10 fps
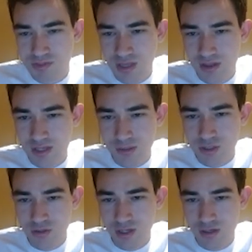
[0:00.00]
the time
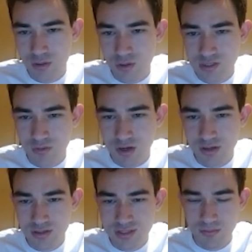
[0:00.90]
control again to
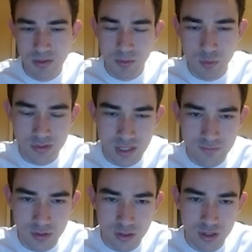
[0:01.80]
correspondence. Some people will never learn,